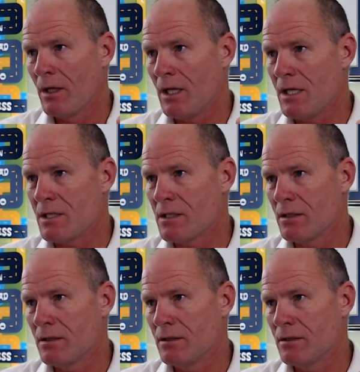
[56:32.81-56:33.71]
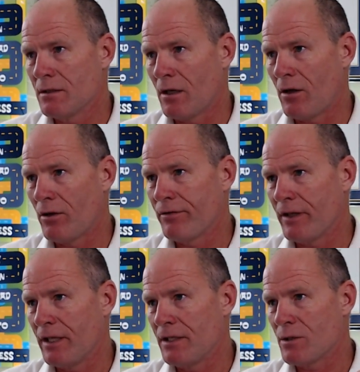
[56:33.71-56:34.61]
Easton, haul
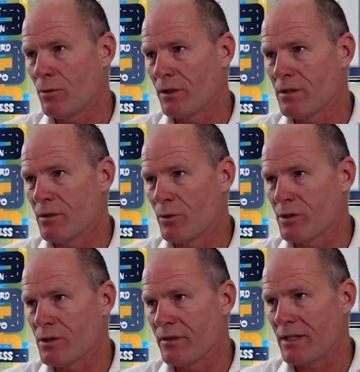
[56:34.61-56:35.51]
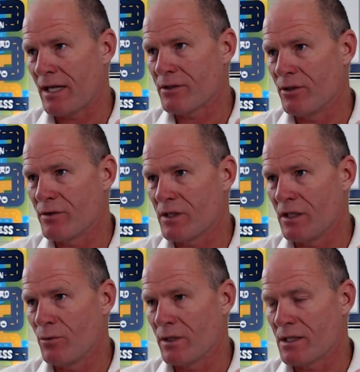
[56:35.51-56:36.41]
phase, what is the worst disaster you've
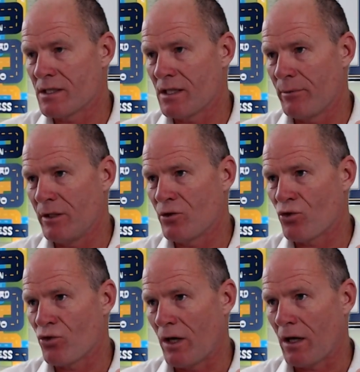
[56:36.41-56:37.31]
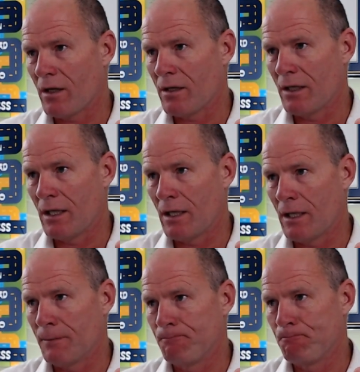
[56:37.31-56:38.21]
seen with a semi-truck? Haul